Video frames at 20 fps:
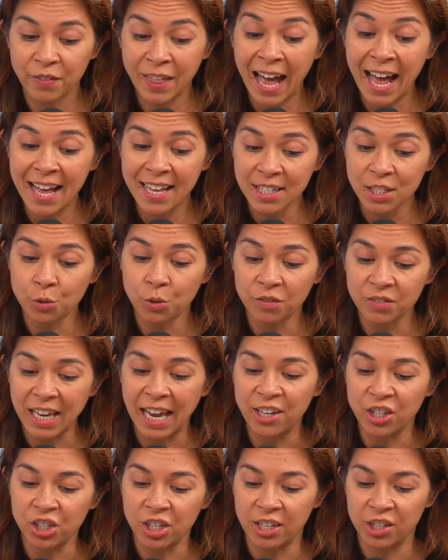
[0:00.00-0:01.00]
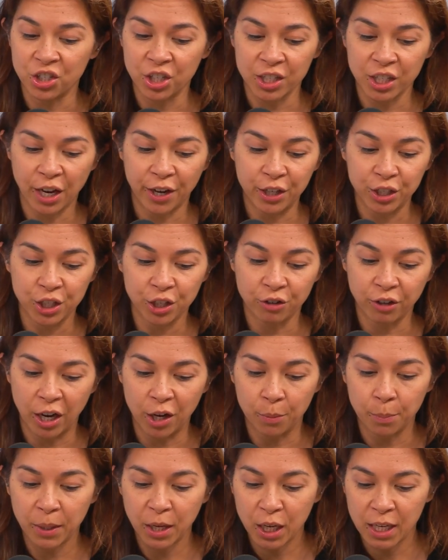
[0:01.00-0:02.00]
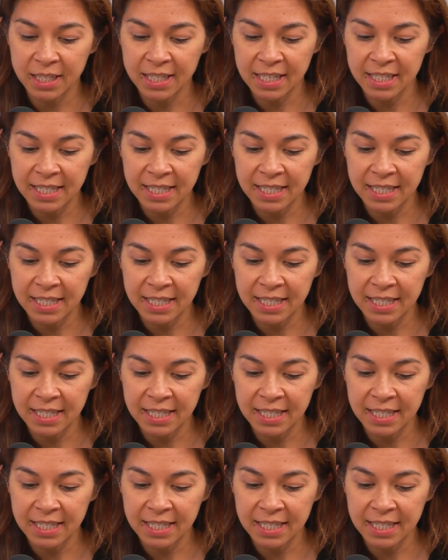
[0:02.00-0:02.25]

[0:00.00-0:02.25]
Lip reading: that sort of tension is just going to grow because